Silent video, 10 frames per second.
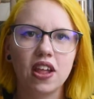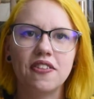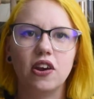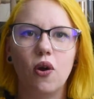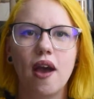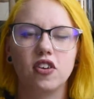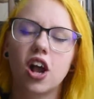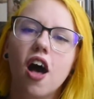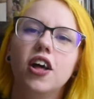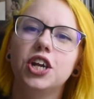they don't have a
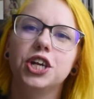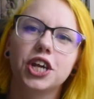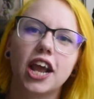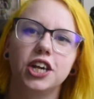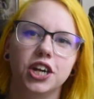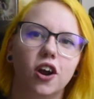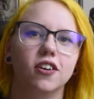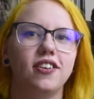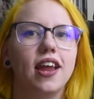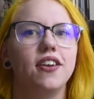college education,
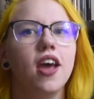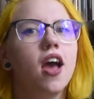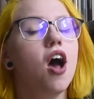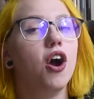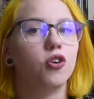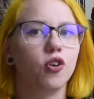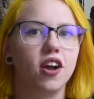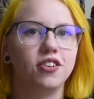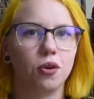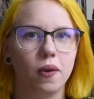are sent
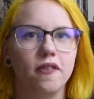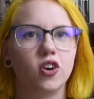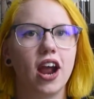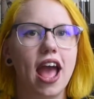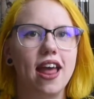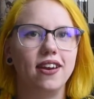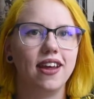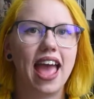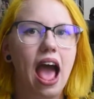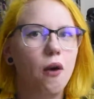across the river and
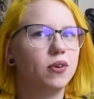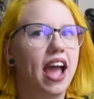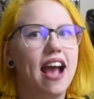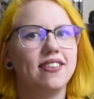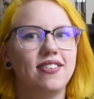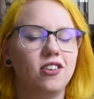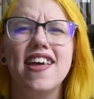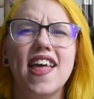outcasts.